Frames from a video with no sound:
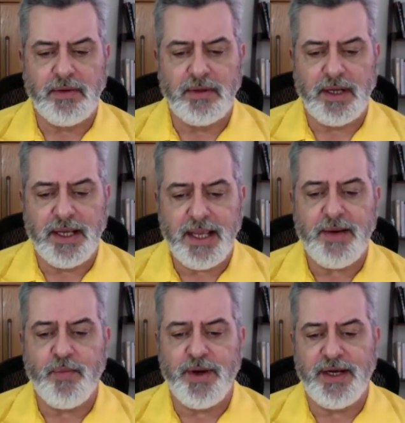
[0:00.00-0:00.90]

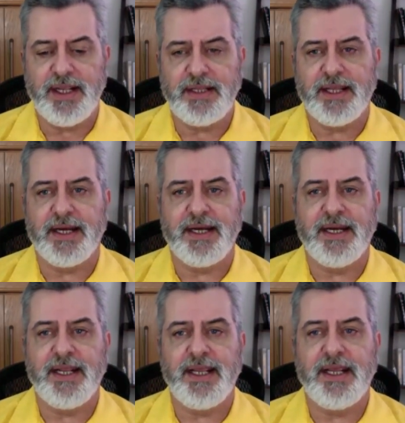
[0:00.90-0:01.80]
again, we need that
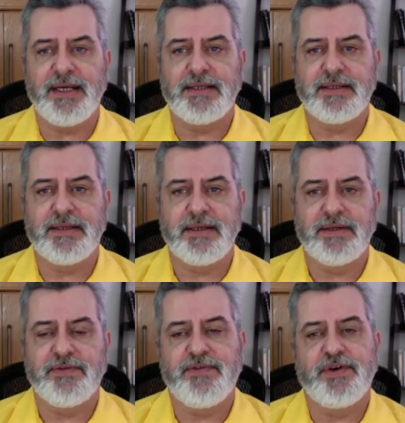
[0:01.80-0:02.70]
need
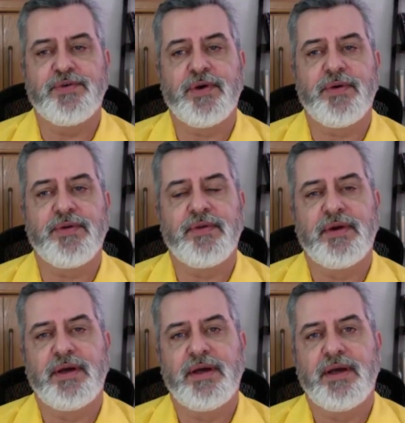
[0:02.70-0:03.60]
for growth
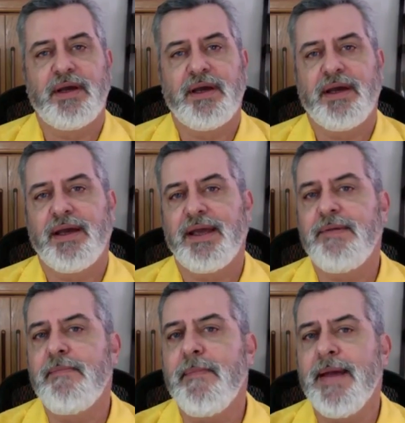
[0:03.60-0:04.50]

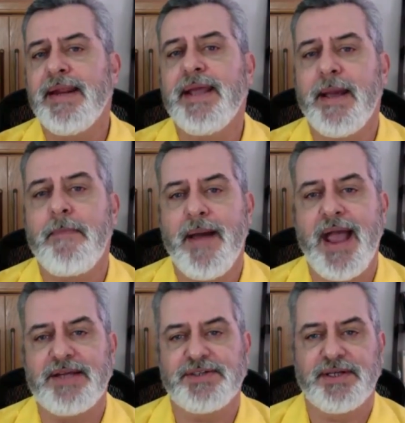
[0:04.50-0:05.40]
in many
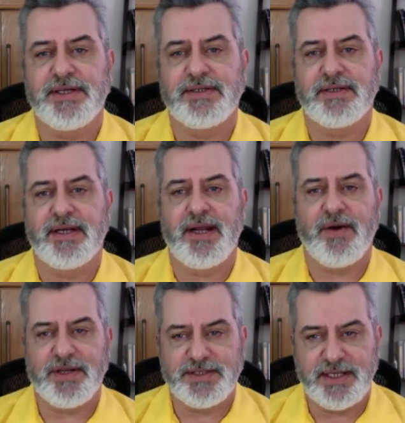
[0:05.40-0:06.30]
capacities. And I'm
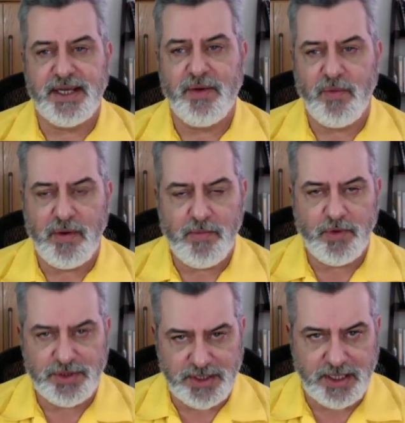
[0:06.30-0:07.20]
going to say it one
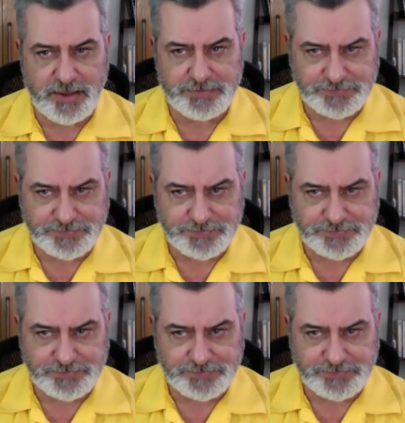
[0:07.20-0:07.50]
more time.